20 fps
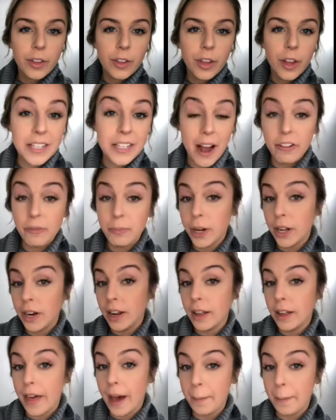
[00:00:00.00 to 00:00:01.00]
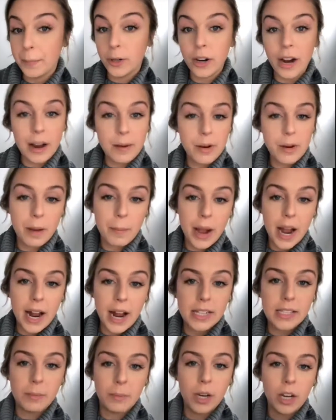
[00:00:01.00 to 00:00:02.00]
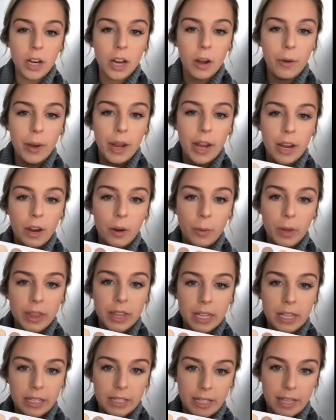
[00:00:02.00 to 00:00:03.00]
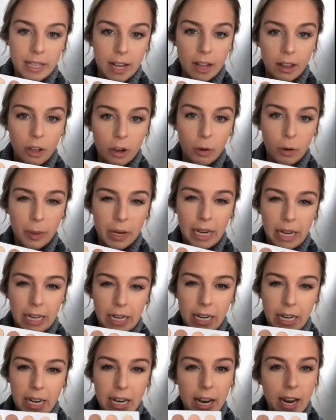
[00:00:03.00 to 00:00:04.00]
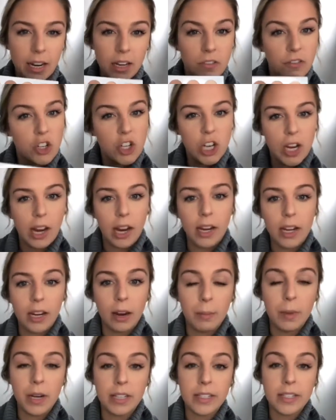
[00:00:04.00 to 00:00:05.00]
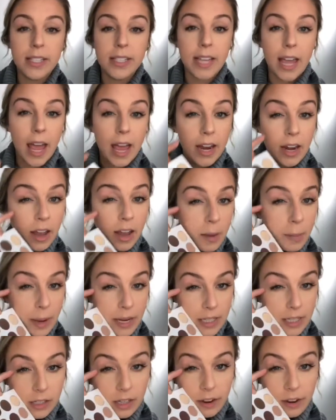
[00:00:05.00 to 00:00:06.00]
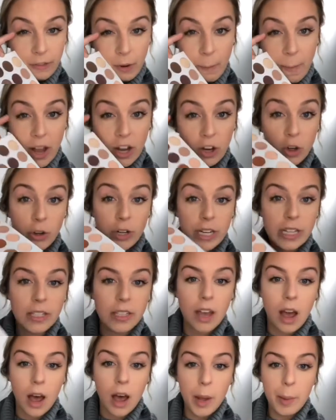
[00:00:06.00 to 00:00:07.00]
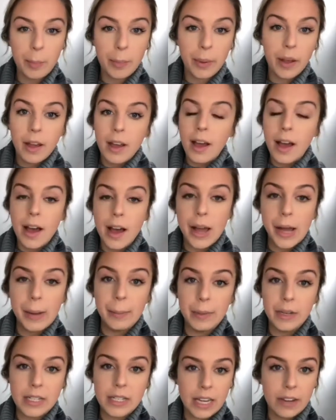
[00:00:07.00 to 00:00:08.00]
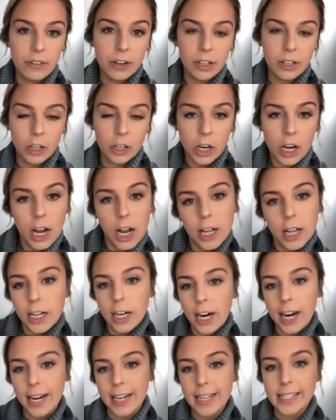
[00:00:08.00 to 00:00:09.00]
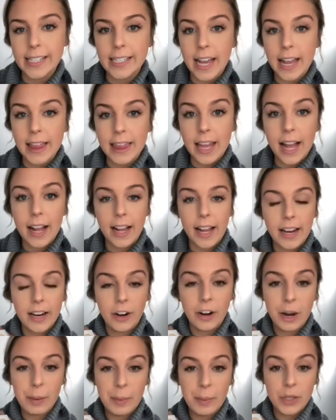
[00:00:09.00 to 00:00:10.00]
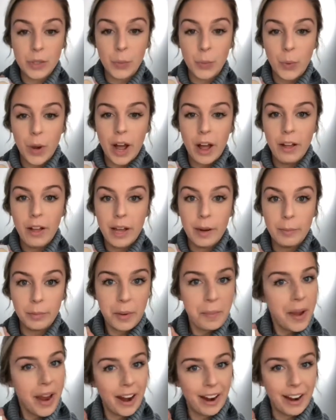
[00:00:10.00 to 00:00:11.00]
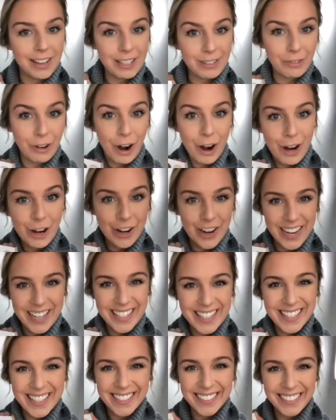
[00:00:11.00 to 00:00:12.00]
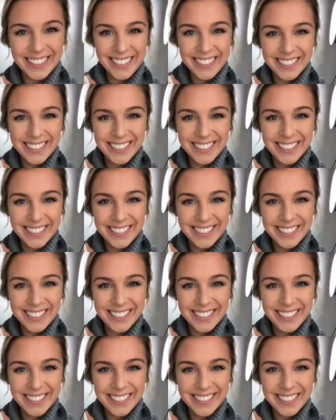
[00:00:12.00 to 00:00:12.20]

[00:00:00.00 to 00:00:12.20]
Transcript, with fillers: So now I've put that primer on my eyes. I'm gonna go in with this yellow banana-y kind of shade and I'm gonna set basically from my crease up um, to give it a little color, kind of set that get a grip as well and prepare us for our crease.